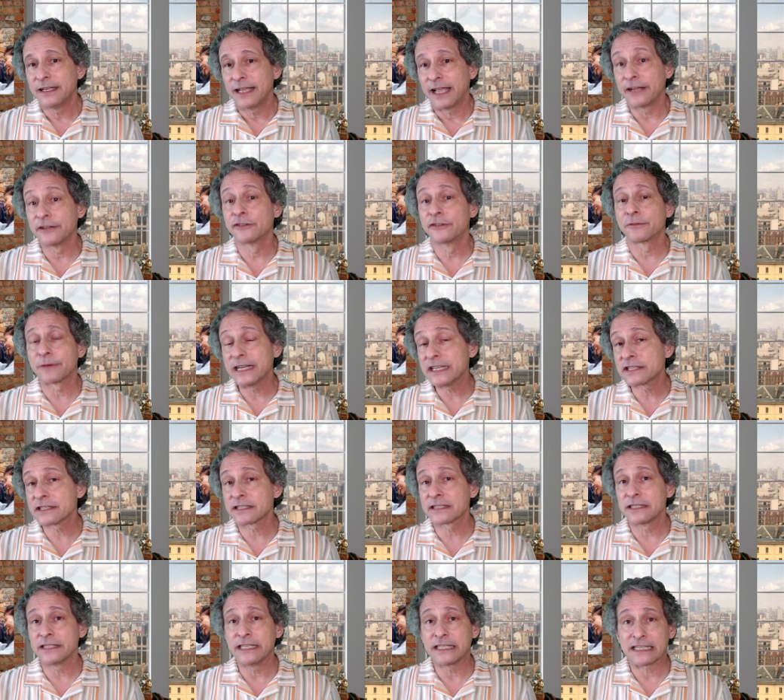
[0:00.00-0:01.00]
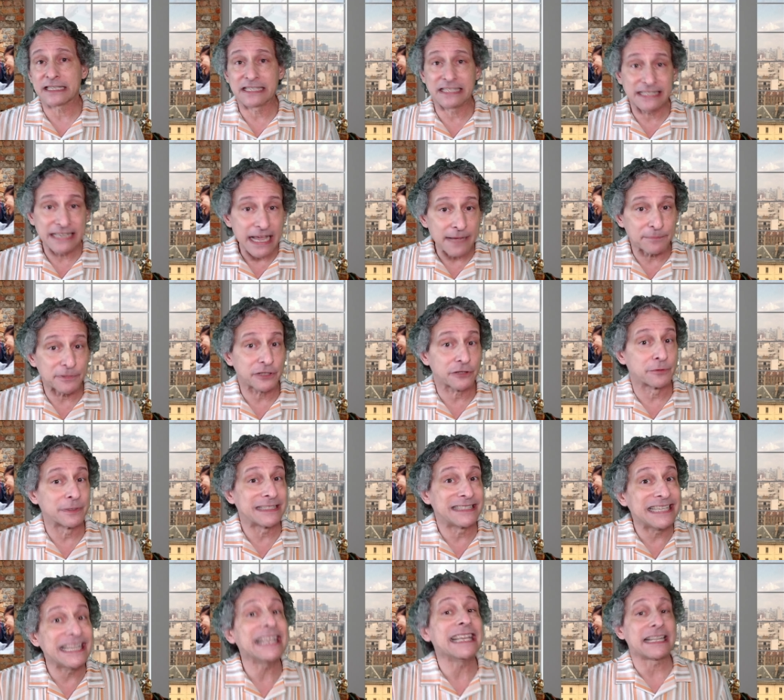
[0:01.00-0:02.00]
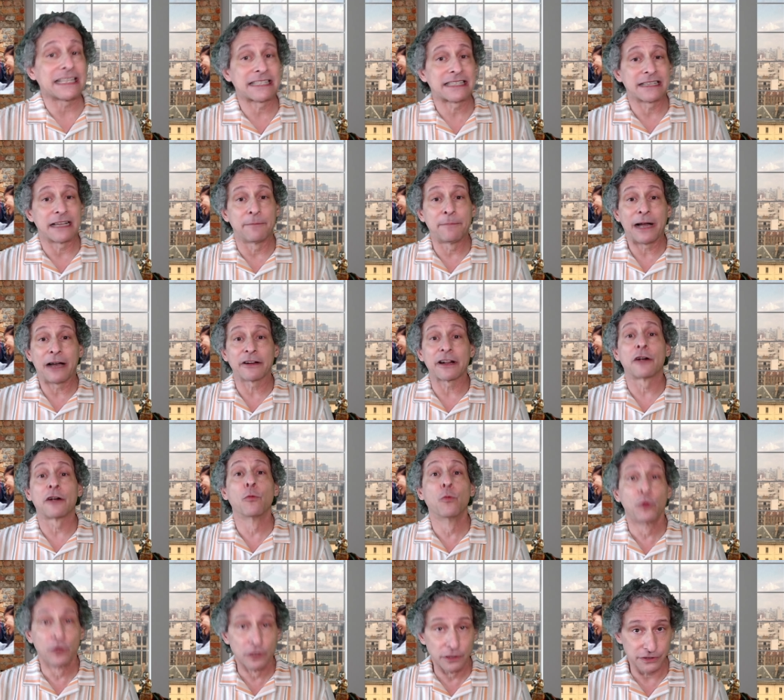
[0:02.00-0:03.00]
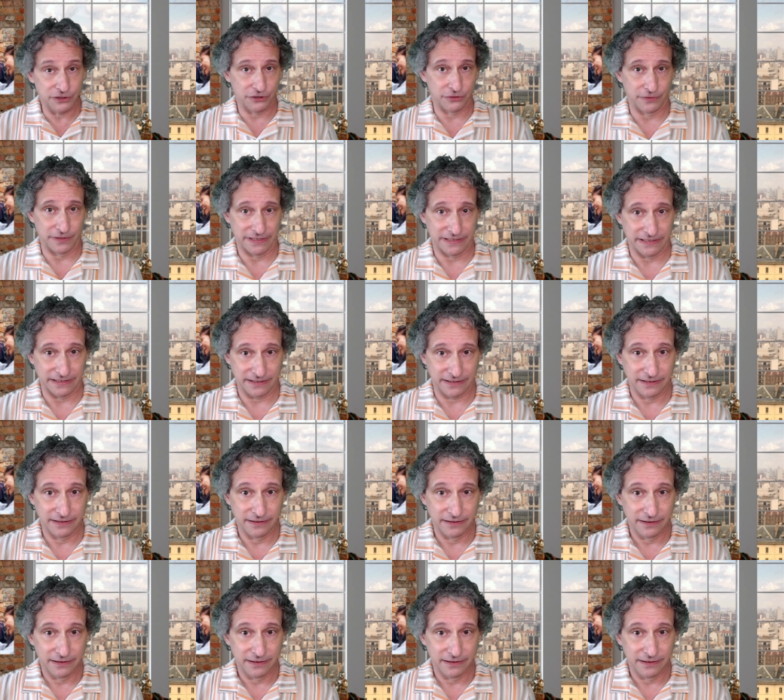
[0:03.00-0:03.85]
and graciously accept critiques about our word choices.